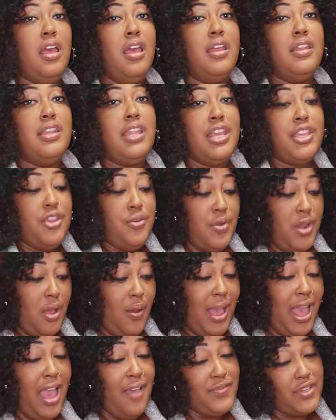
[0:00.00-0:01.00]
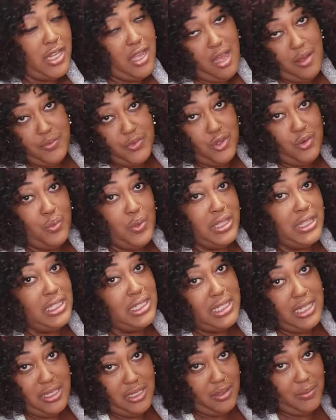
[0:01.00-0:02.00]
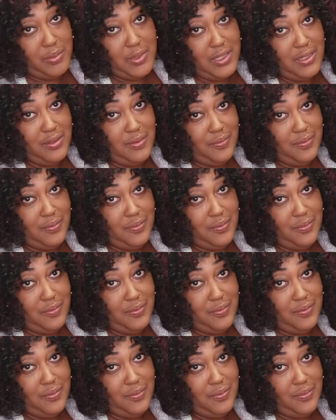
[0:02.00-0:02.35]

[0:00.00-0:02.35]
Now I have to come through with the tips.